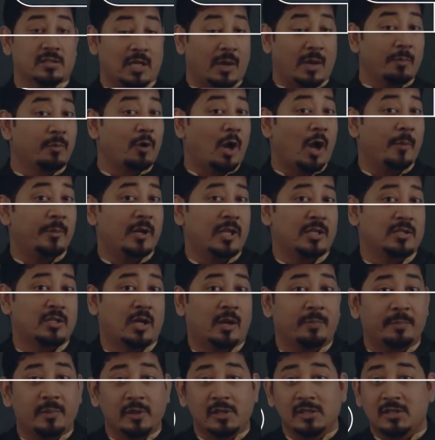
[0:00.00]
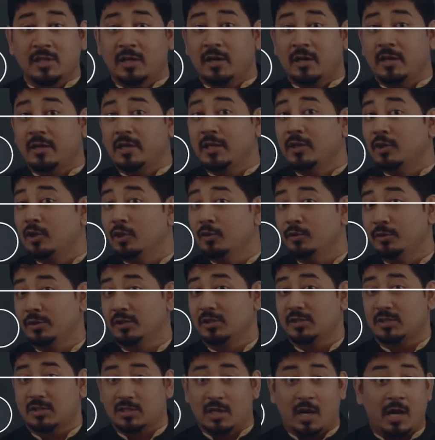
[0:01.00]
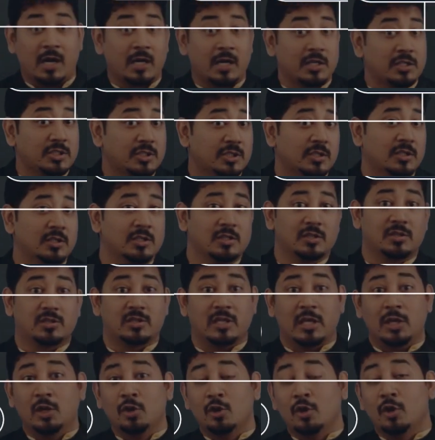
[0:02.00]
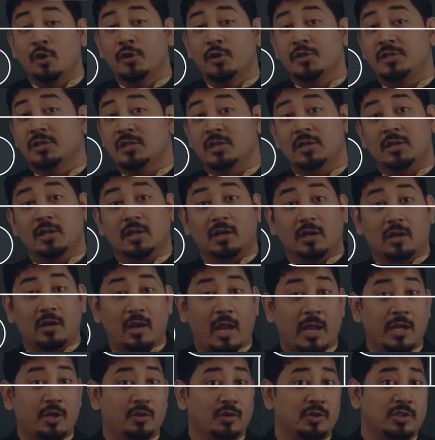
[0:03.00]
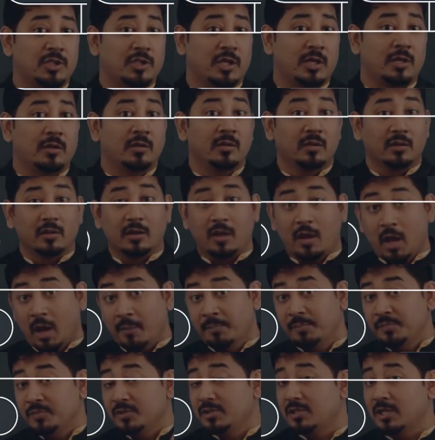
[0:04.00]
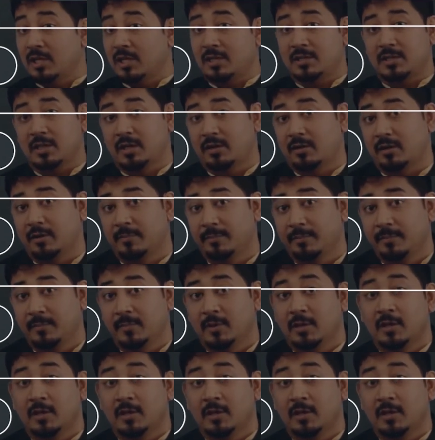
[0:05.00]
Some common examples here include starch, cellulose, glycogen, gums, etc.